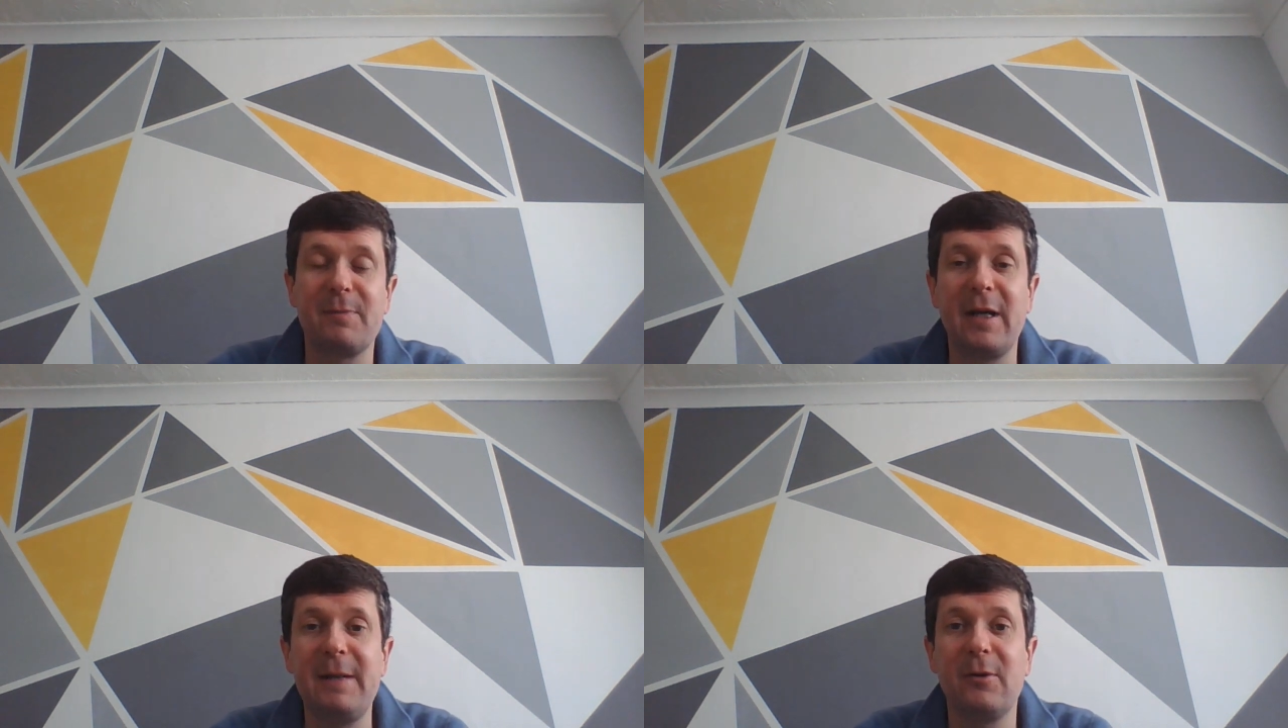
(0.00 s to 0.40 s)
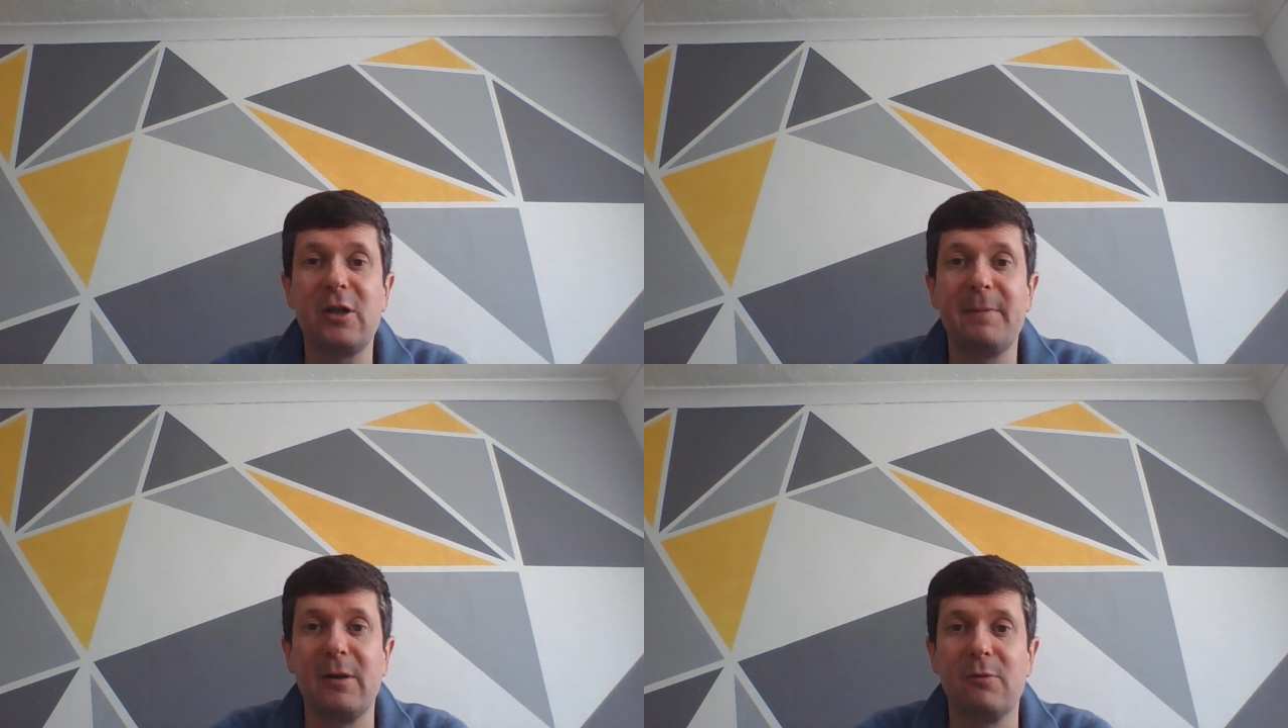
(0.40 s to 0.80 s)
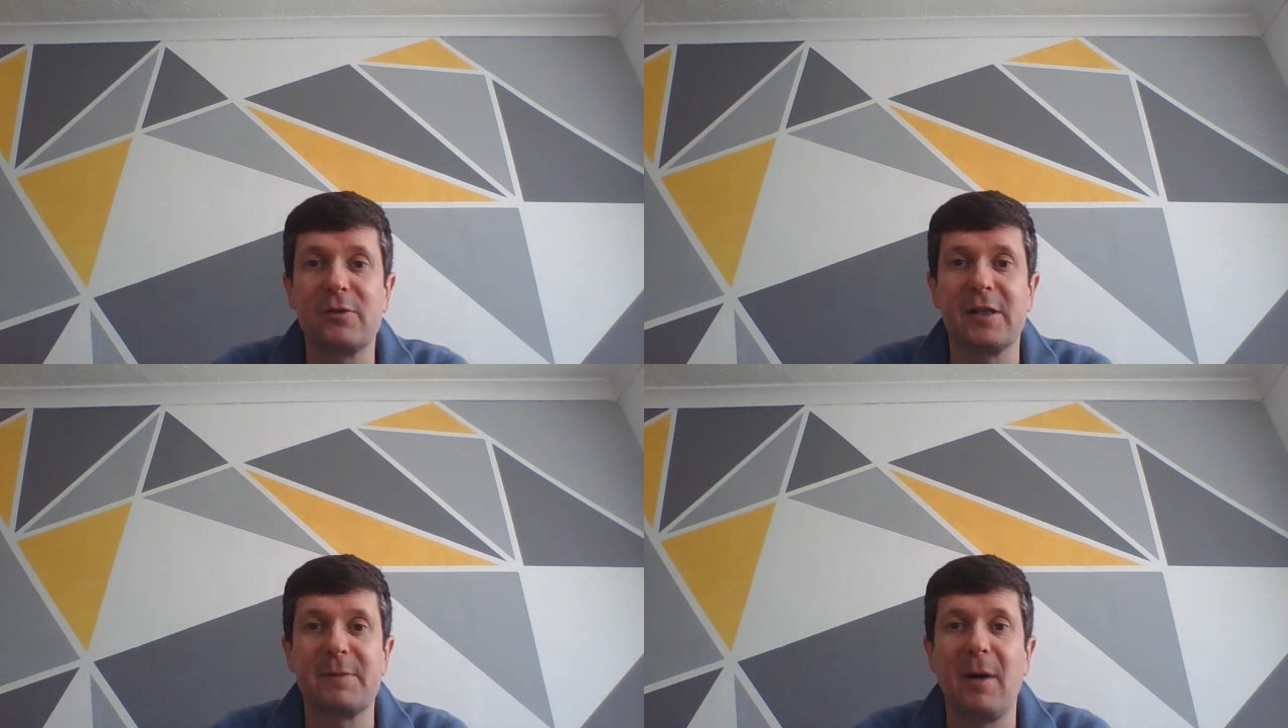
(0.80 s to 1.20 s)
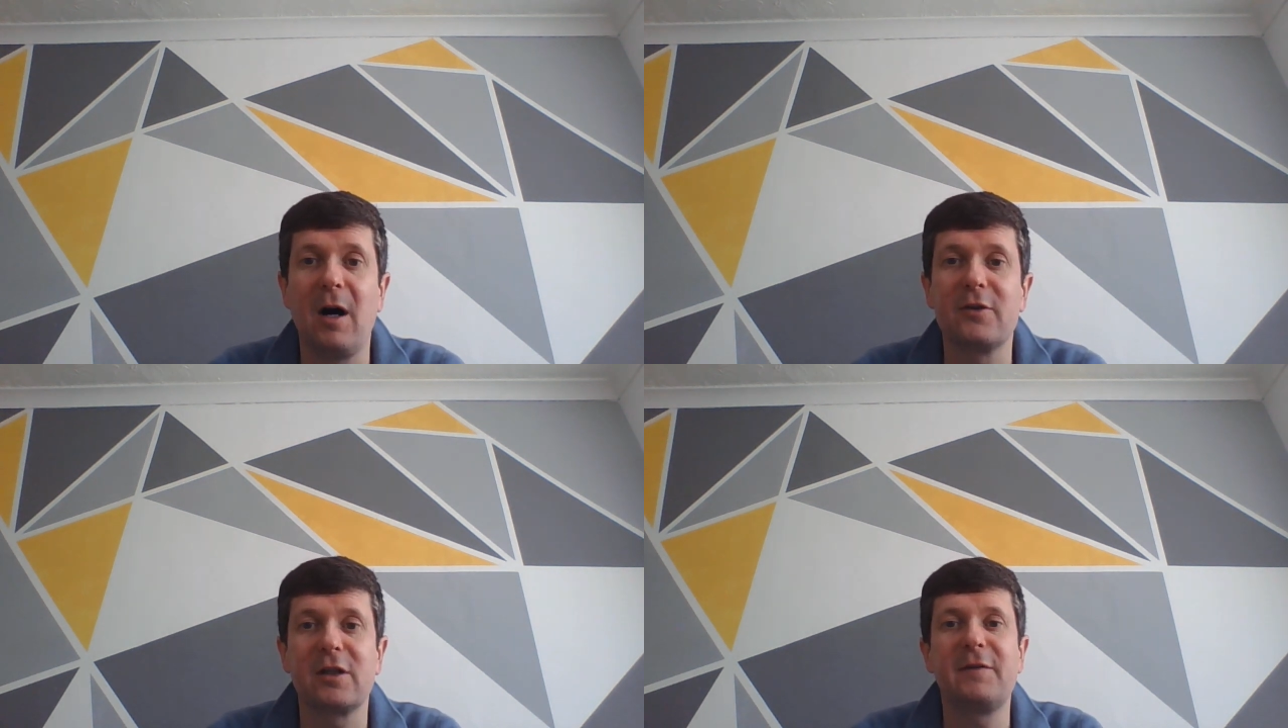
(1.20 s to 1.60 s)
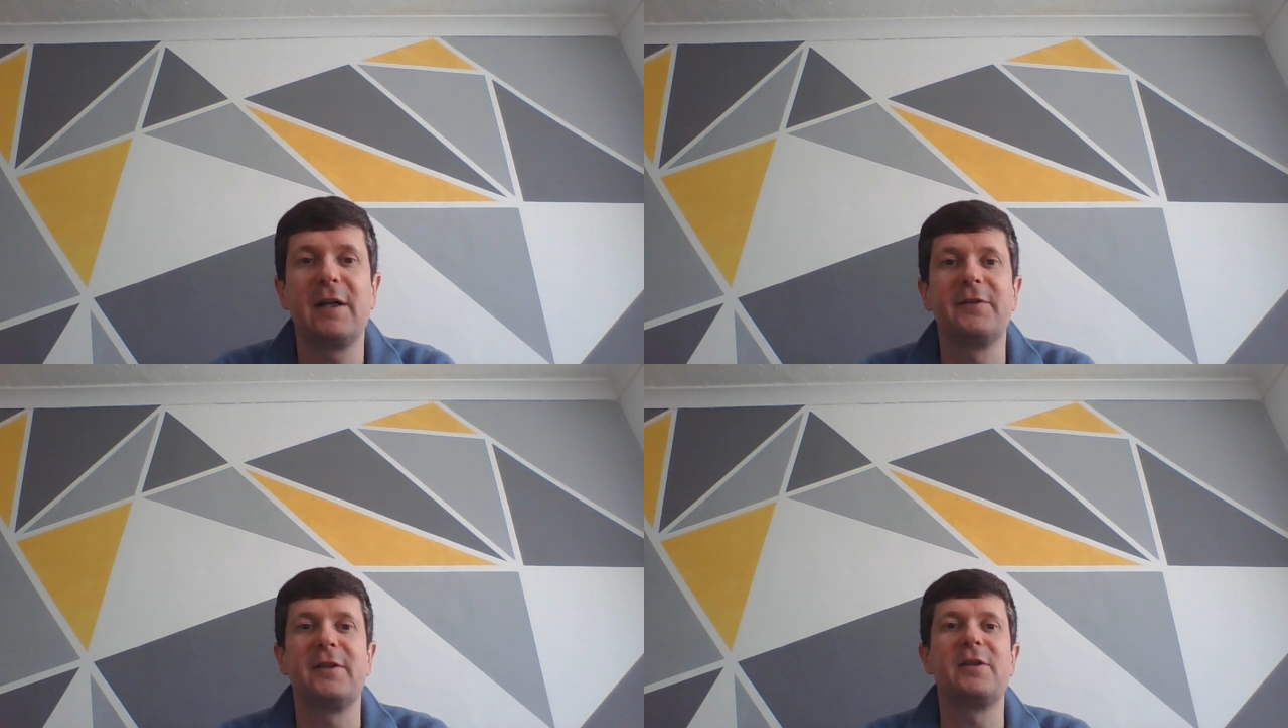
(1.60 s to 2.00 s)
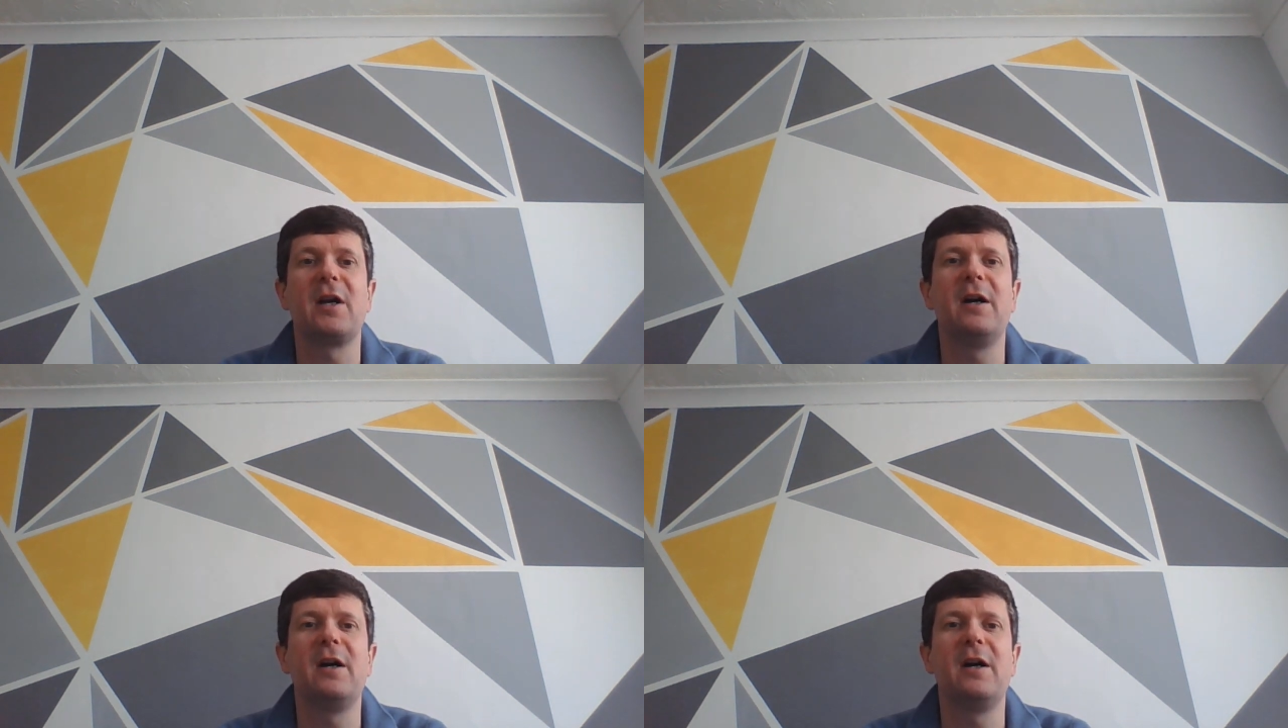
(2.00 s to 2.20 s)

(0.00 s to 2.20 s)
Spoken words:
Peabody built as part of London's